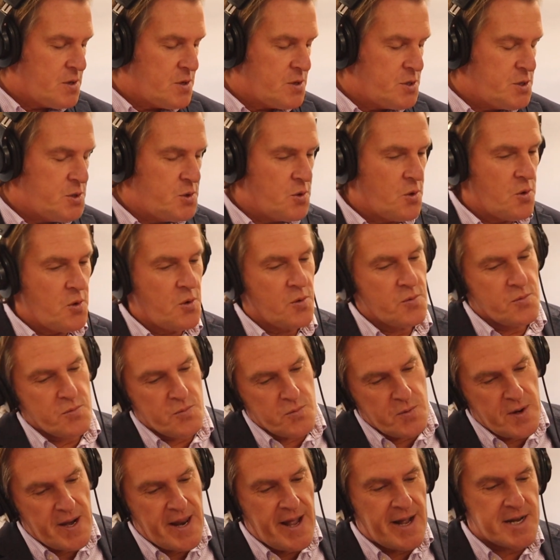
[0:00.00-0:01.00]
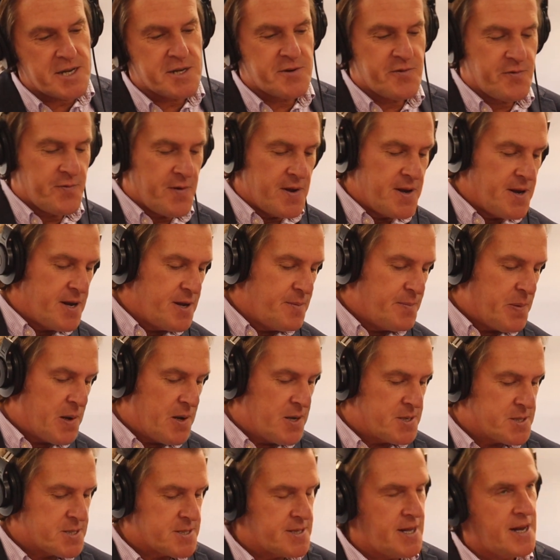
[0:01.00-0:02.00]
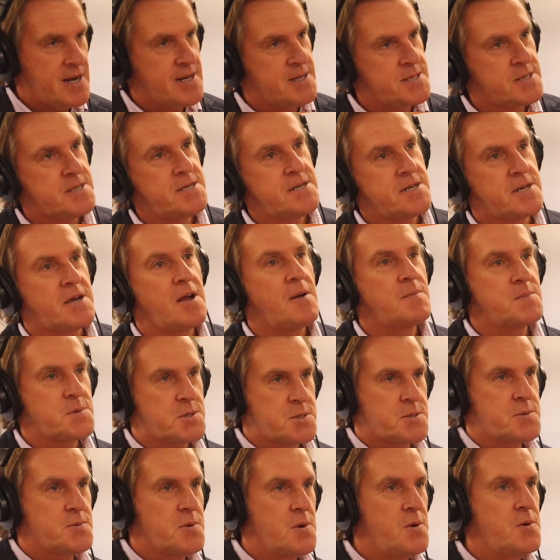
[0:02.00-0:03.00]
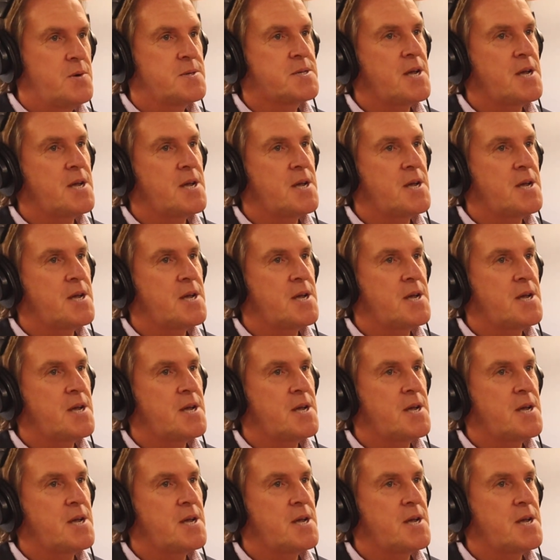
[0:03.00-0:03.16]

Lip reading: Your relaxed, friendly personality comes through.